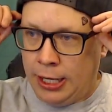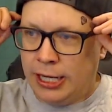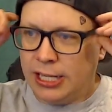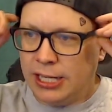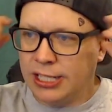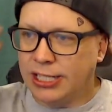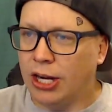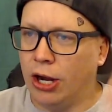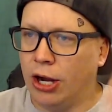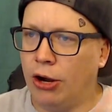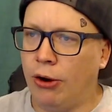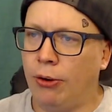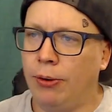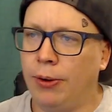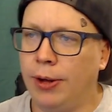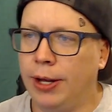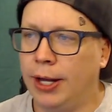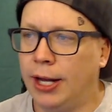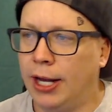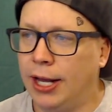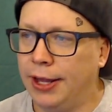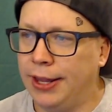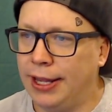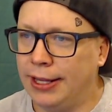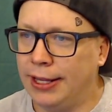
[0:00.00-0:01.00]
So
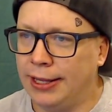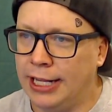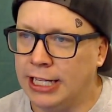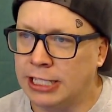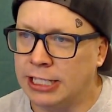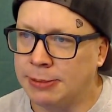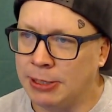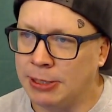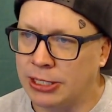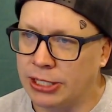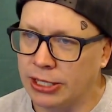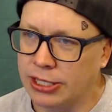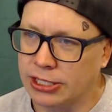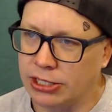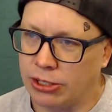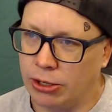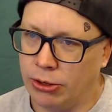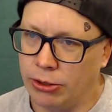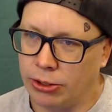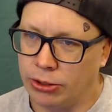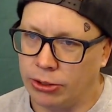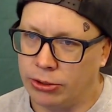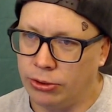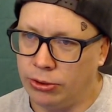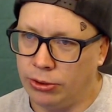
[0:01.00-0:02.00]
that leads me to this
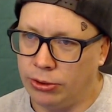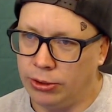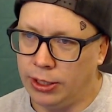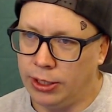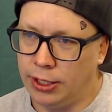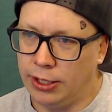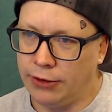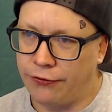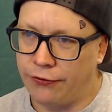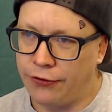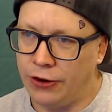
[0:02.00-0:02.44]
article.